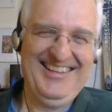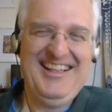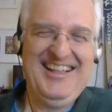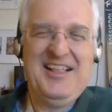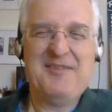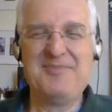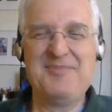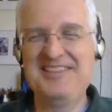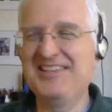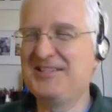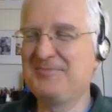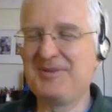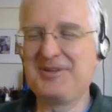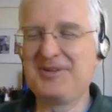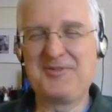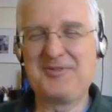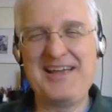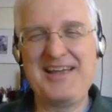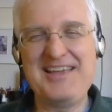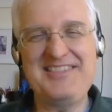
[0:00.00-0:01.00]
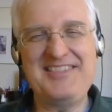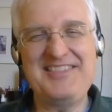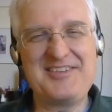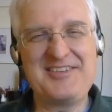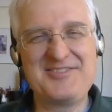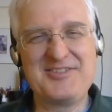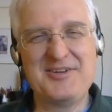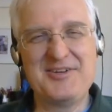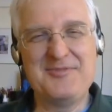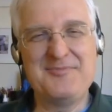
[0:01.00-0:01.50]
But this has been great. Thank
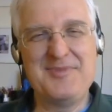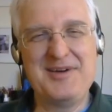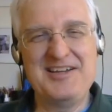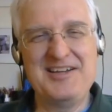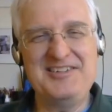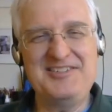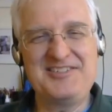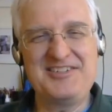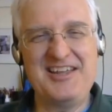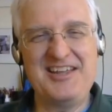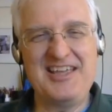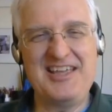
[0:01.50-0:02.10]
you so much.